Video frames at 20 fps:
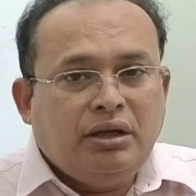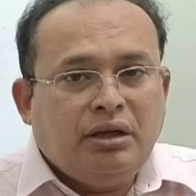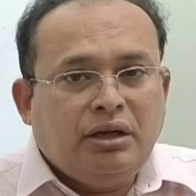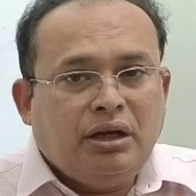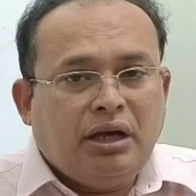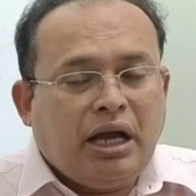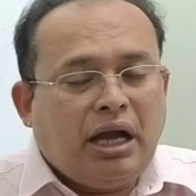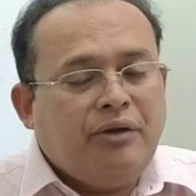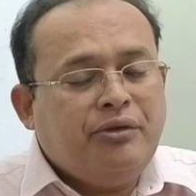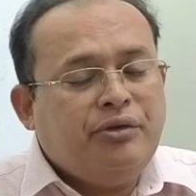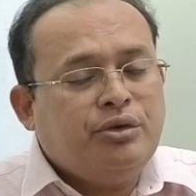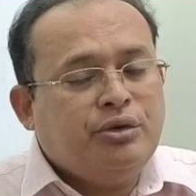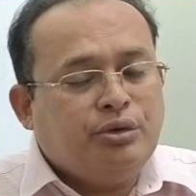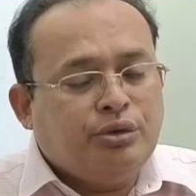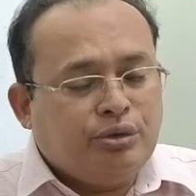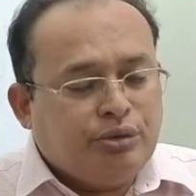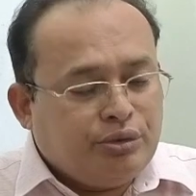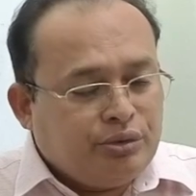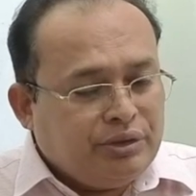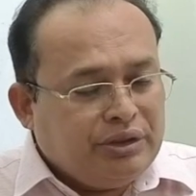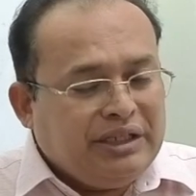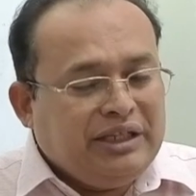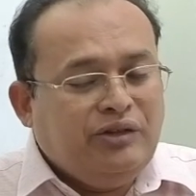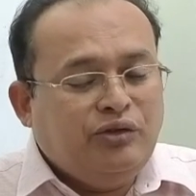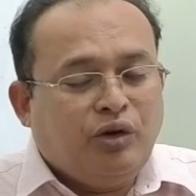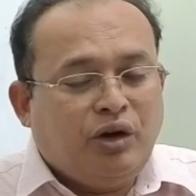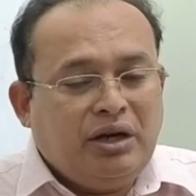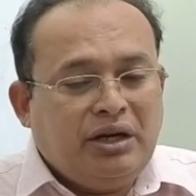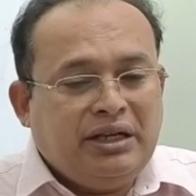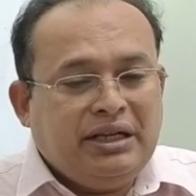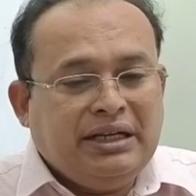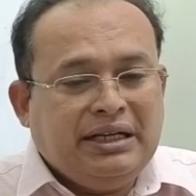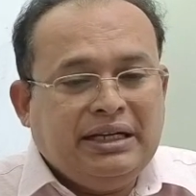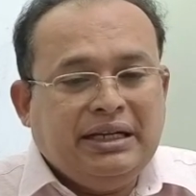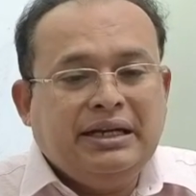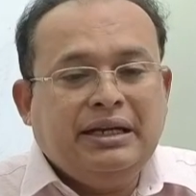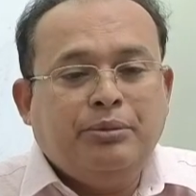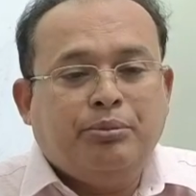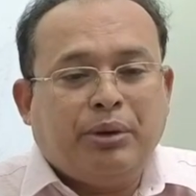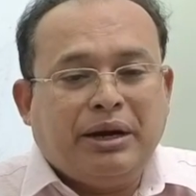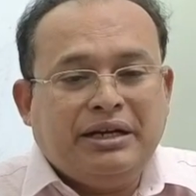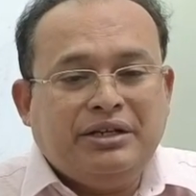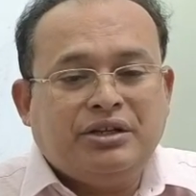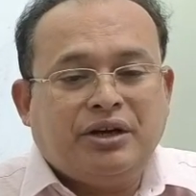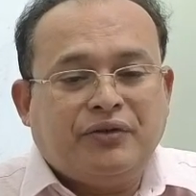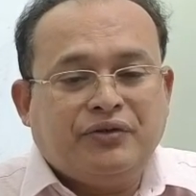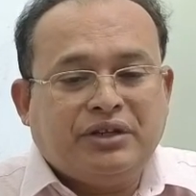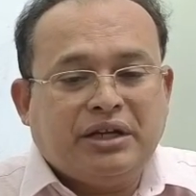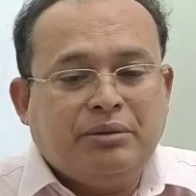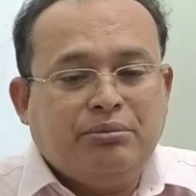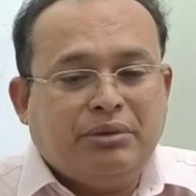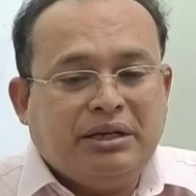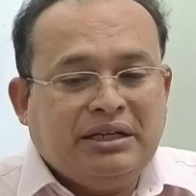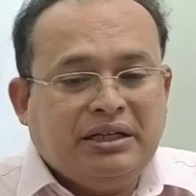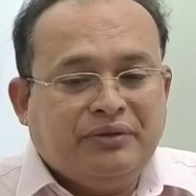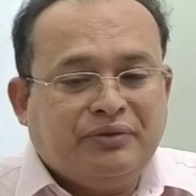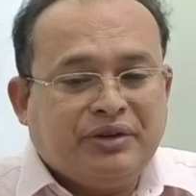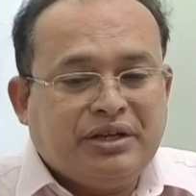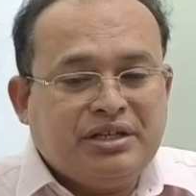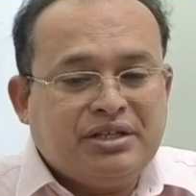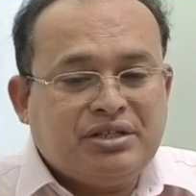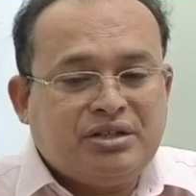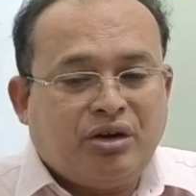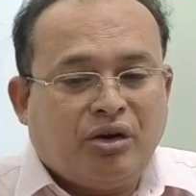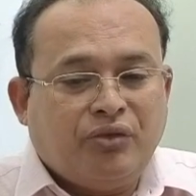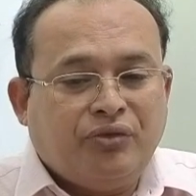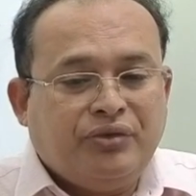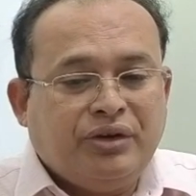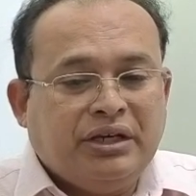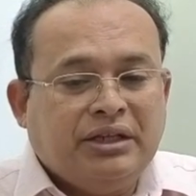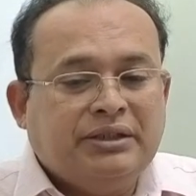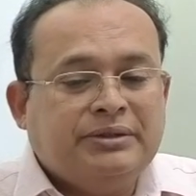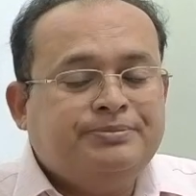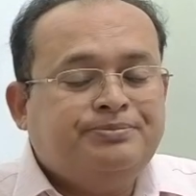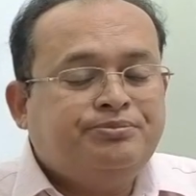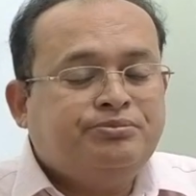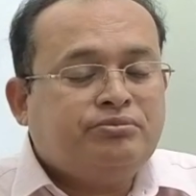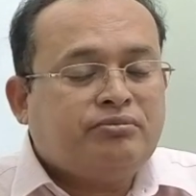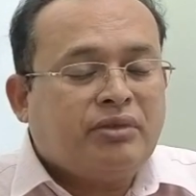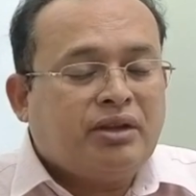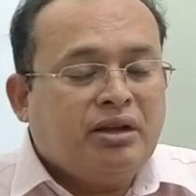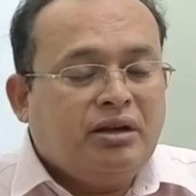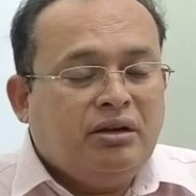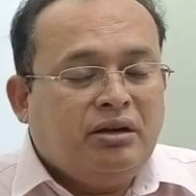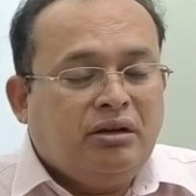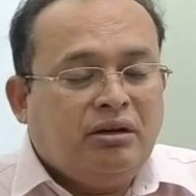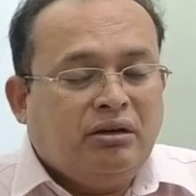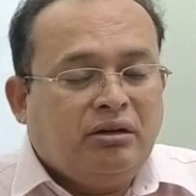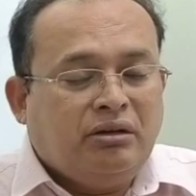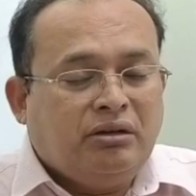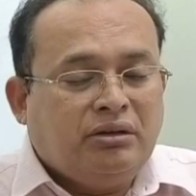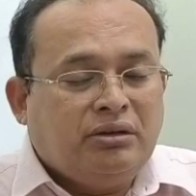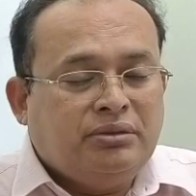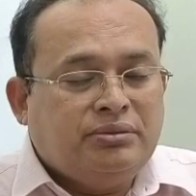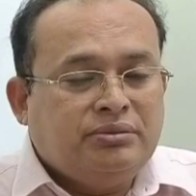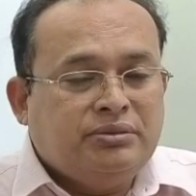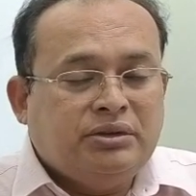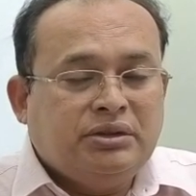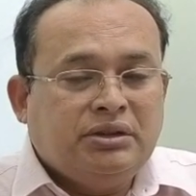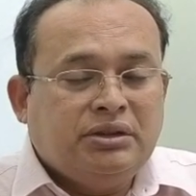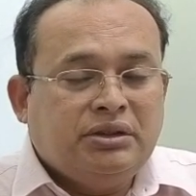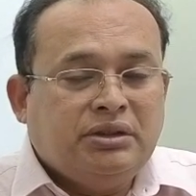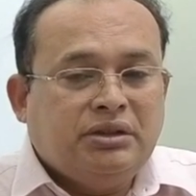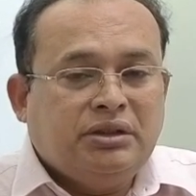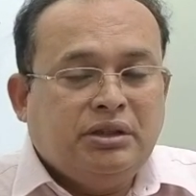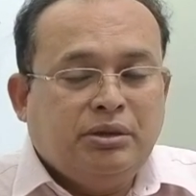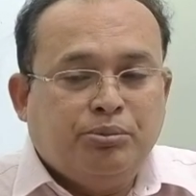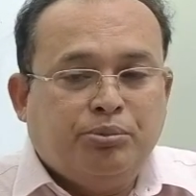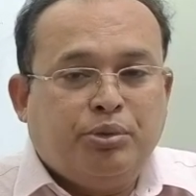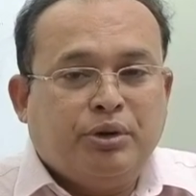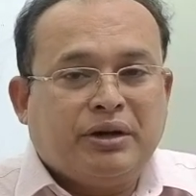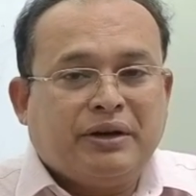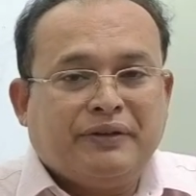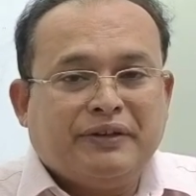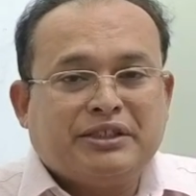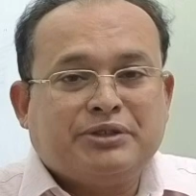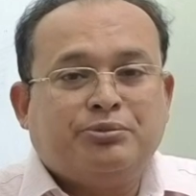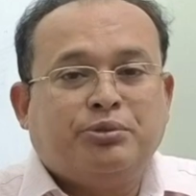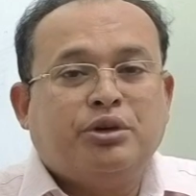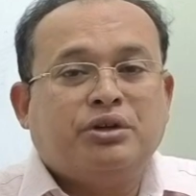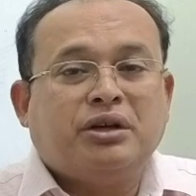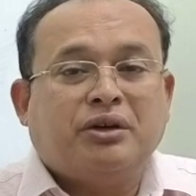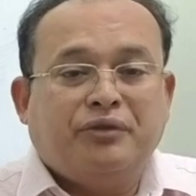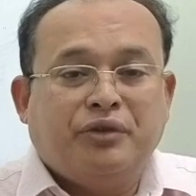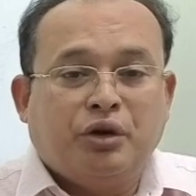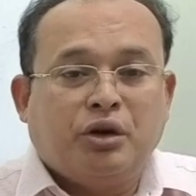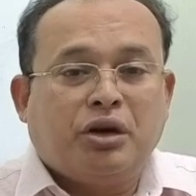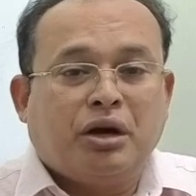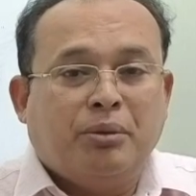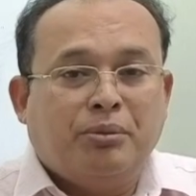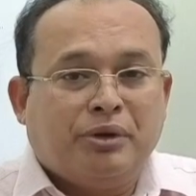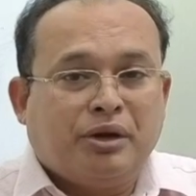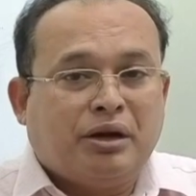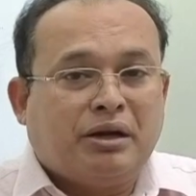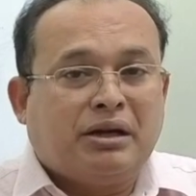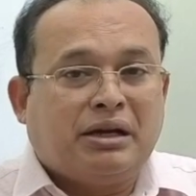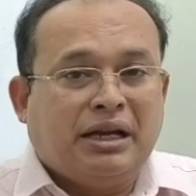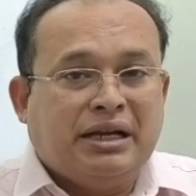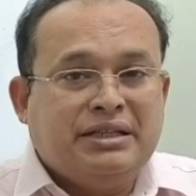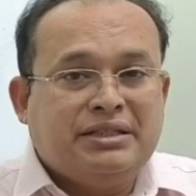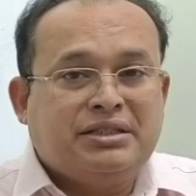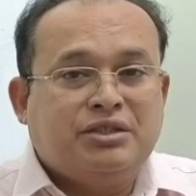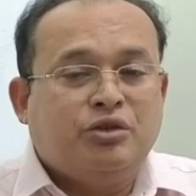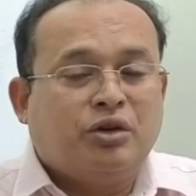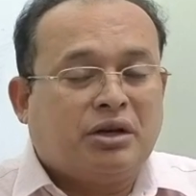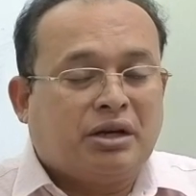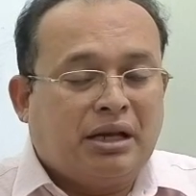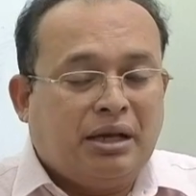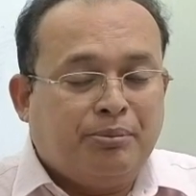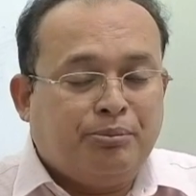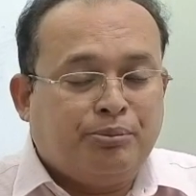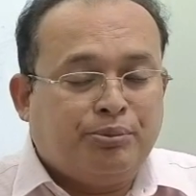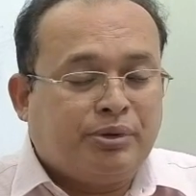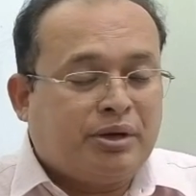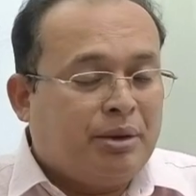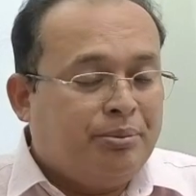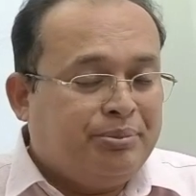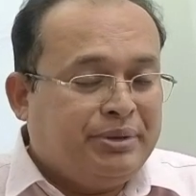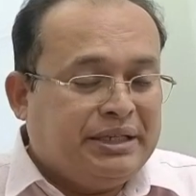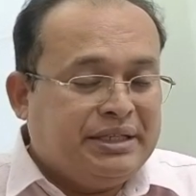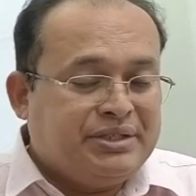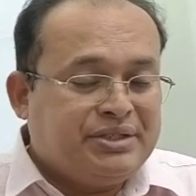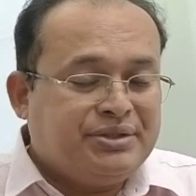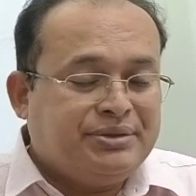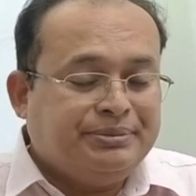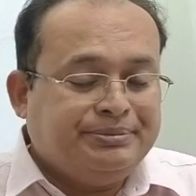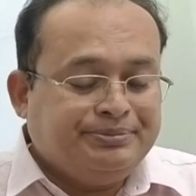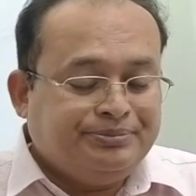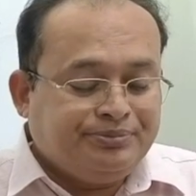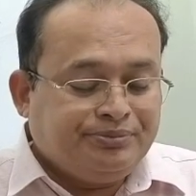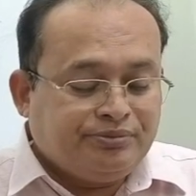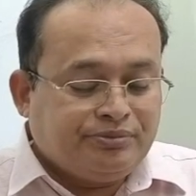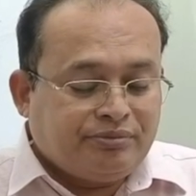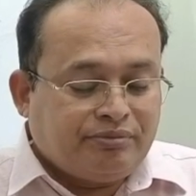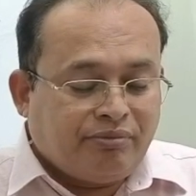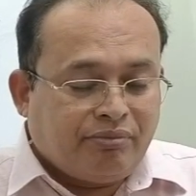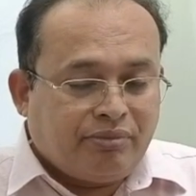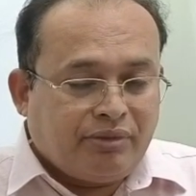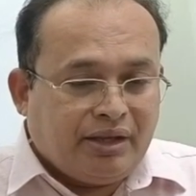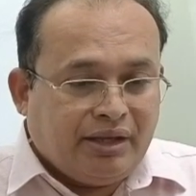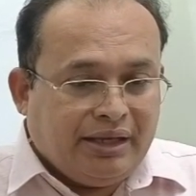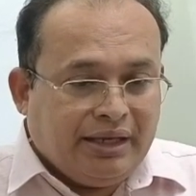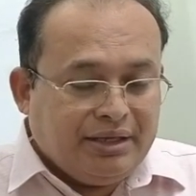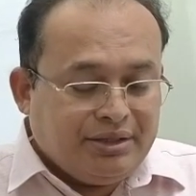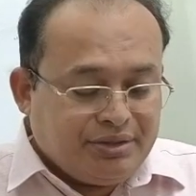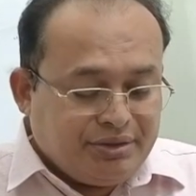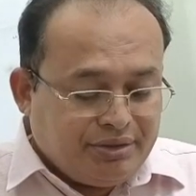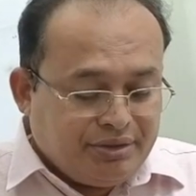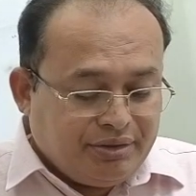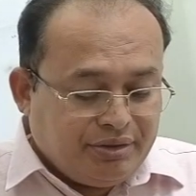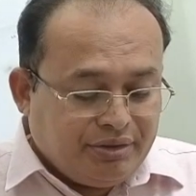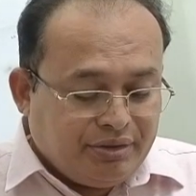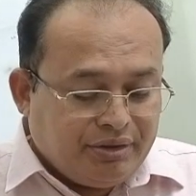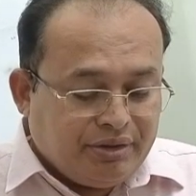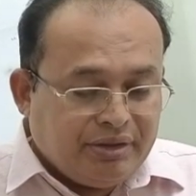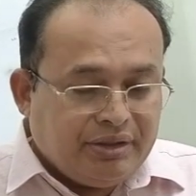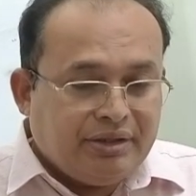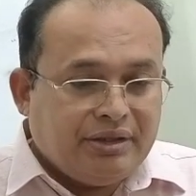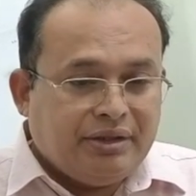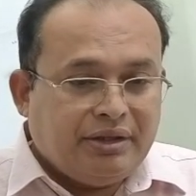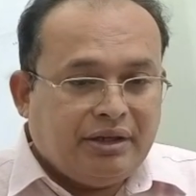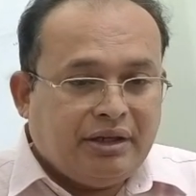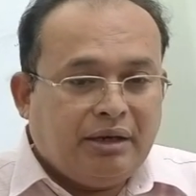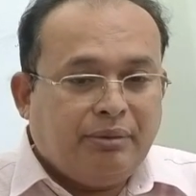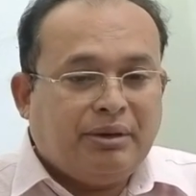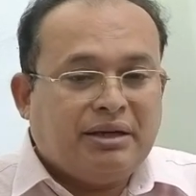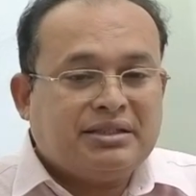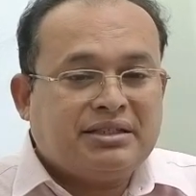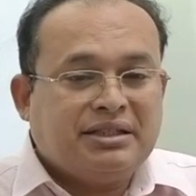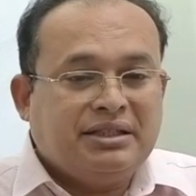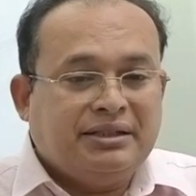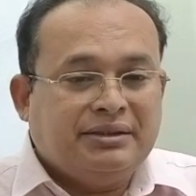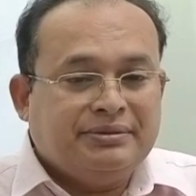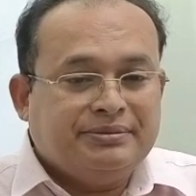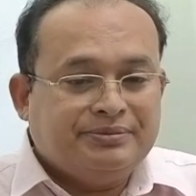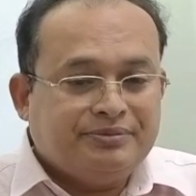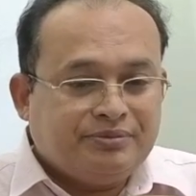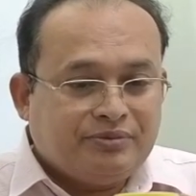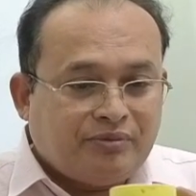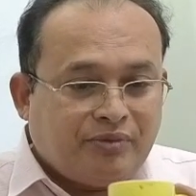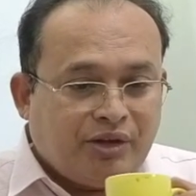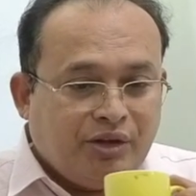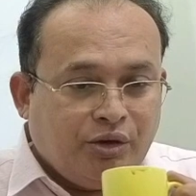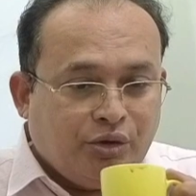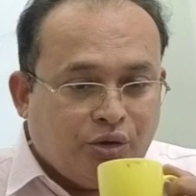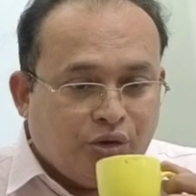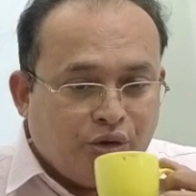Have you involved in any point of time, my dear friends, of uh, import or export of your clients to your companies? Yes, I'm asking you.